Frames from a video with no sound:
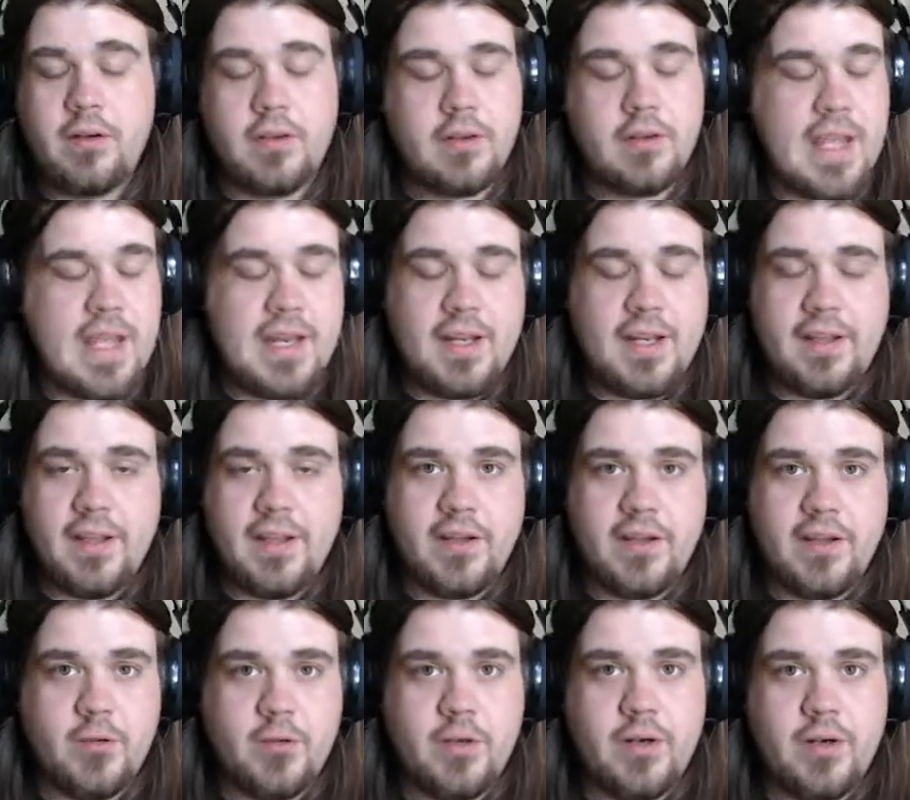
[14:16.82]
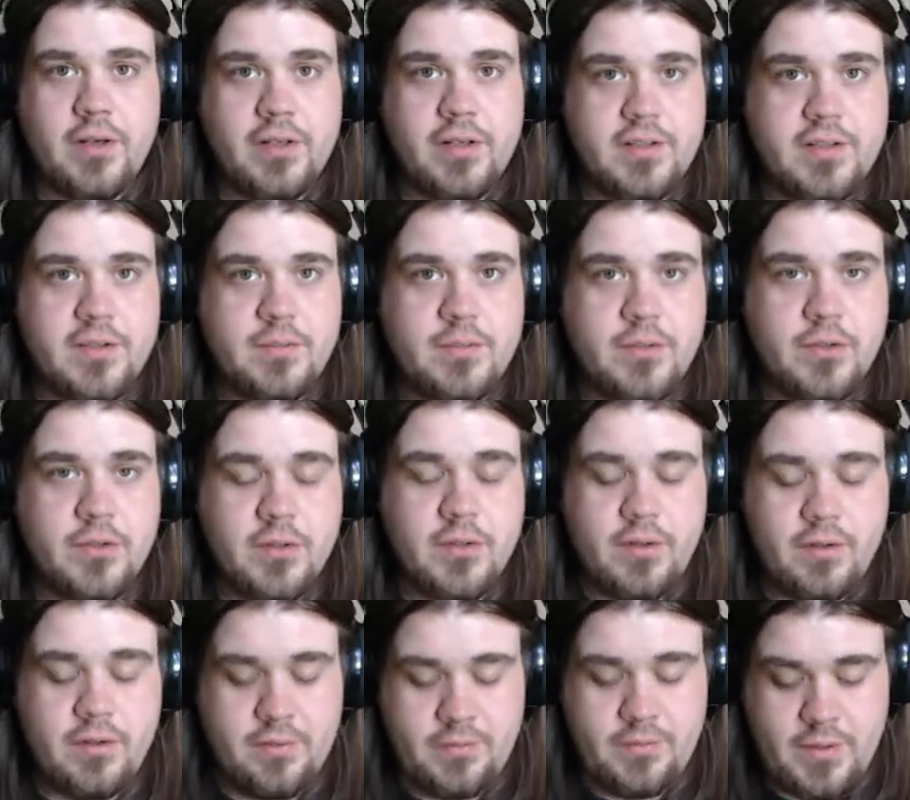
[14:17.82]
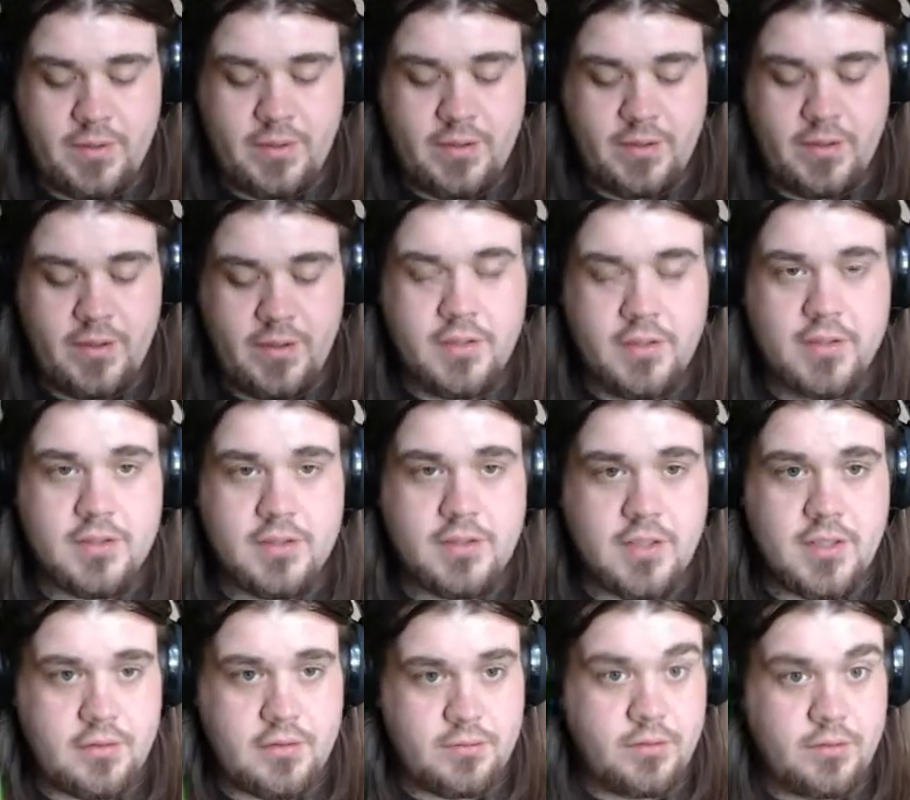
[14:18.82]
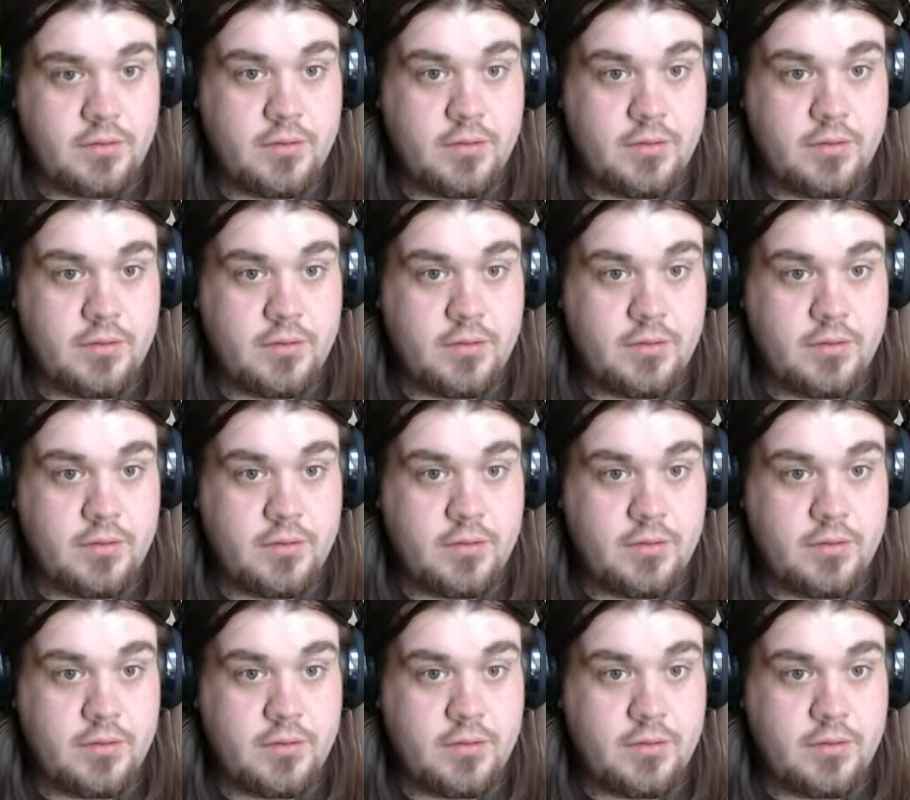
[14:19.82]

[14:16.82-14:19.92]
Anything equality is important. So,